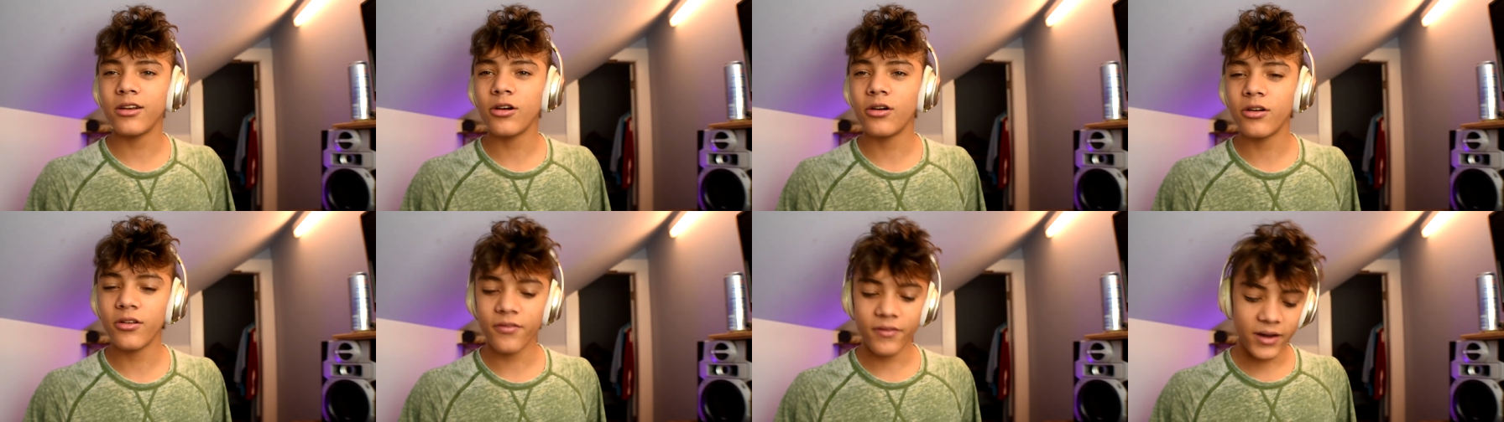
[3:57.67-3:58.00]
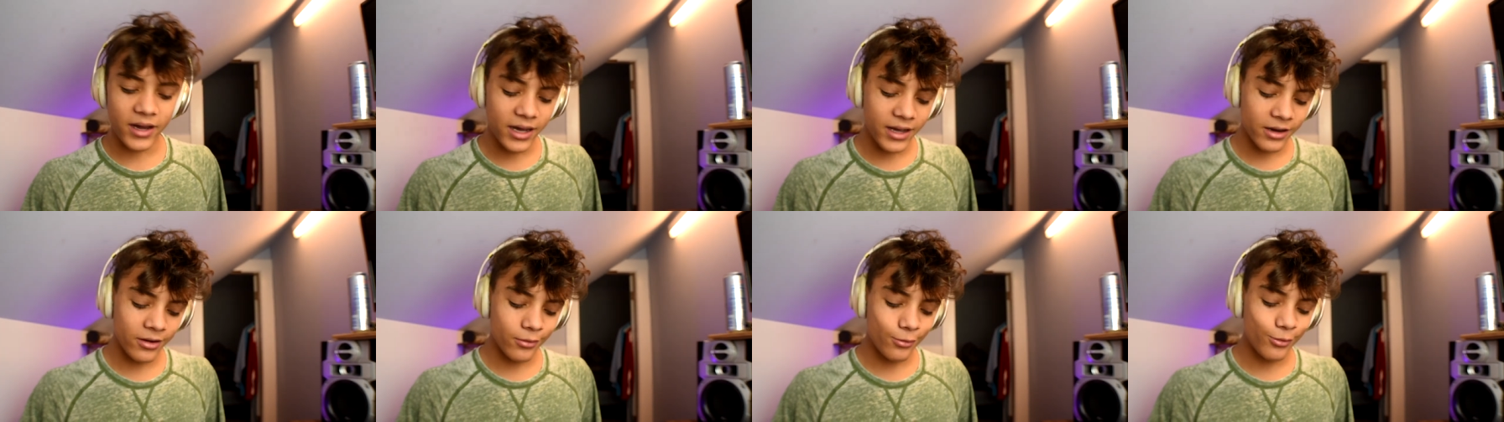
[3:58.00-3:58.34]

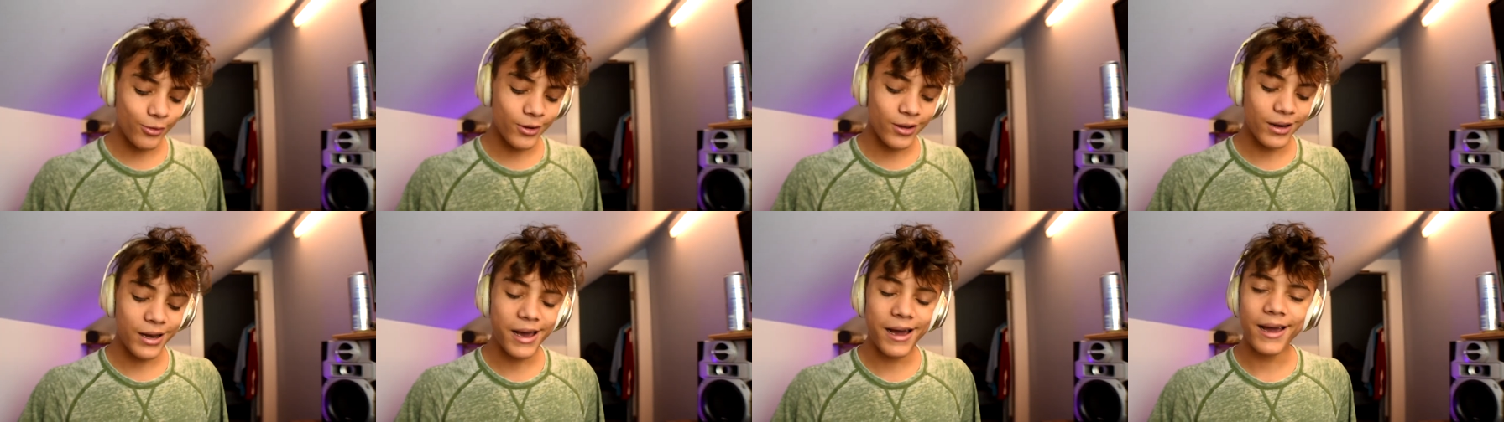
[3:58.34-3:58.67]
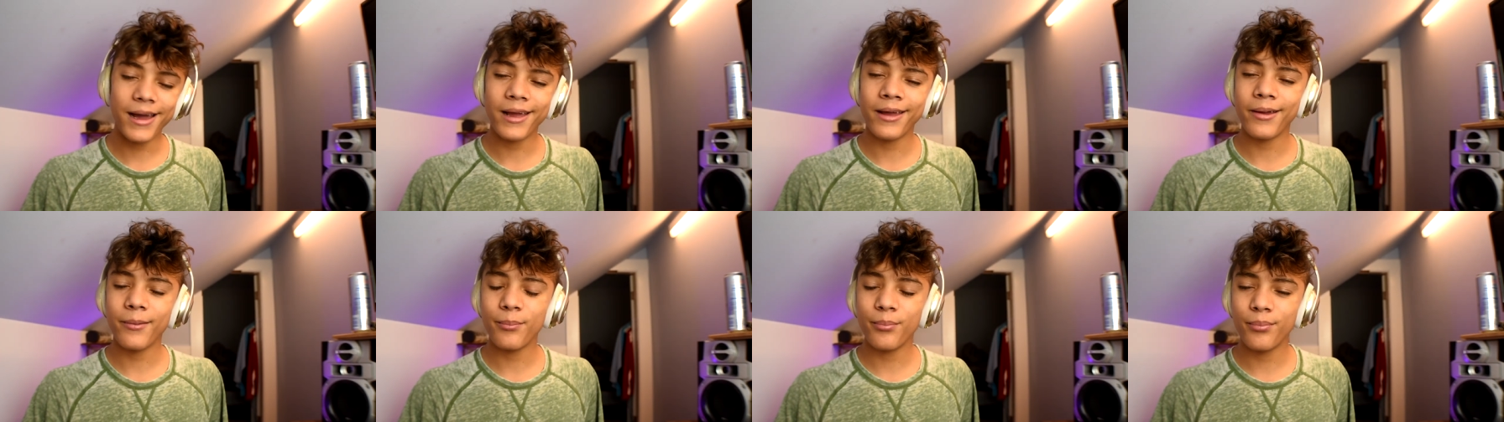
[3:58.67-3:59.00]
notified when
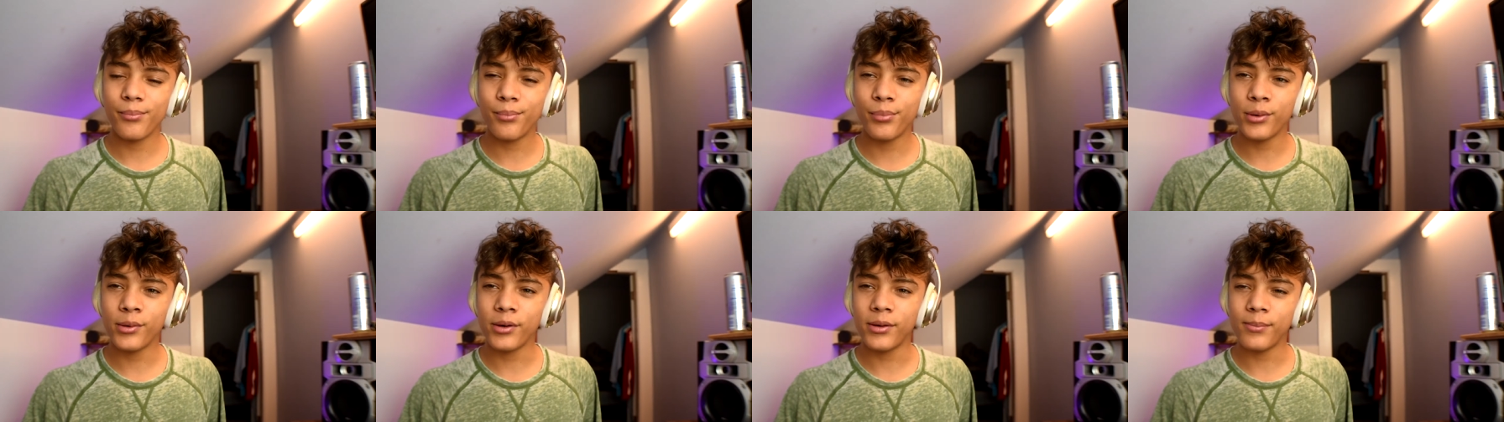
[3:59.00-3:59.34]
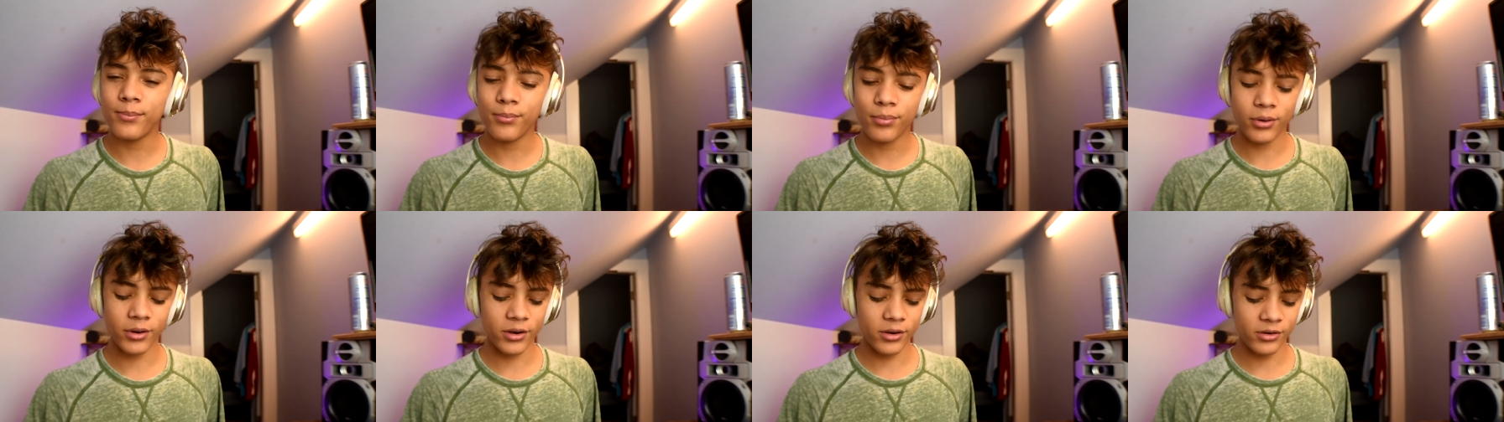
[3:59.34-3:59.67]
I
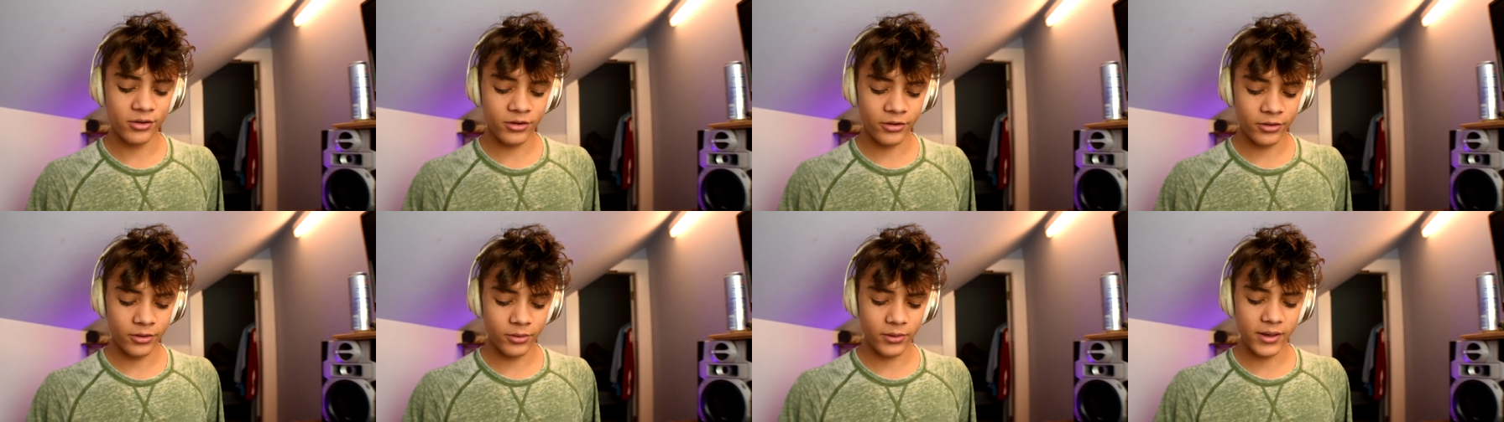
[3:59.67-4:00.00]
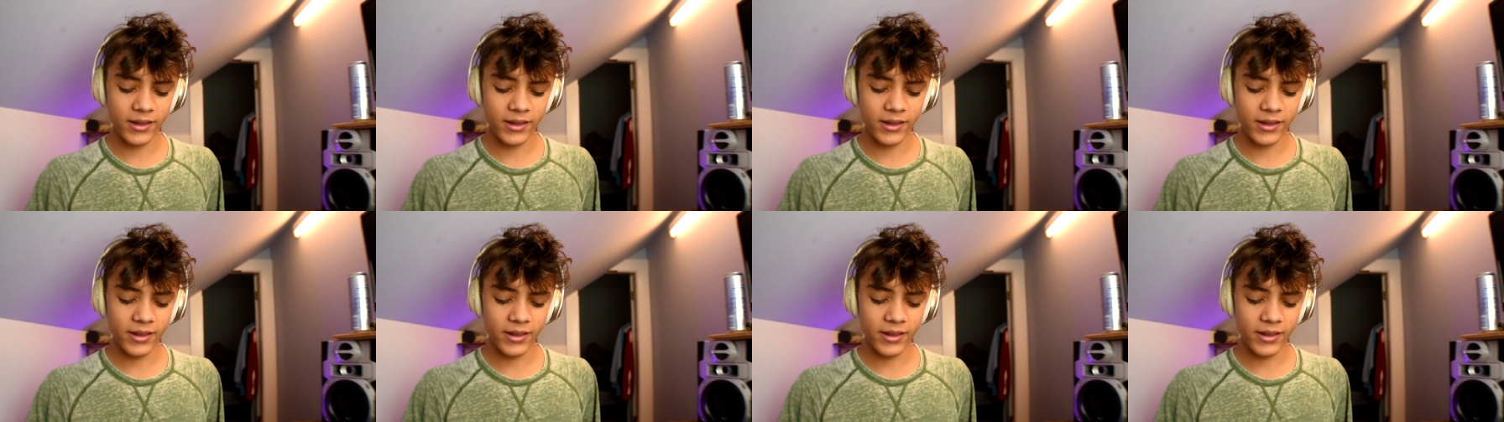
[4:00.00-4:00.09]
put part 2.